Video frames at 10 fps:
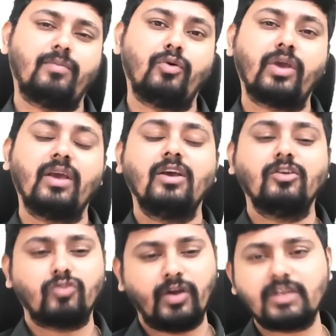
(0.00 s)
Okay,
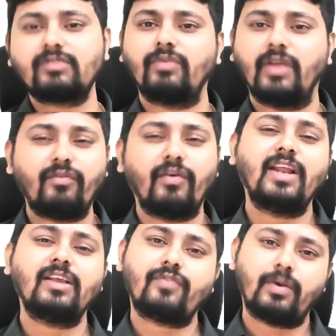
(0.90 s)
so it
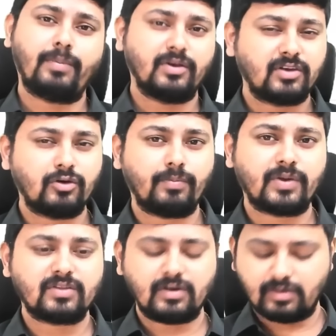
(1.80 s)
varies from person to
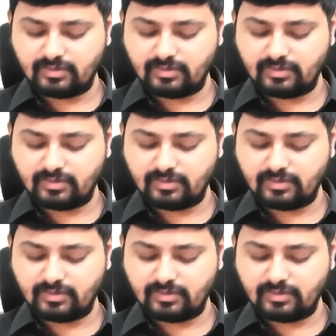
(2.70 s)
person.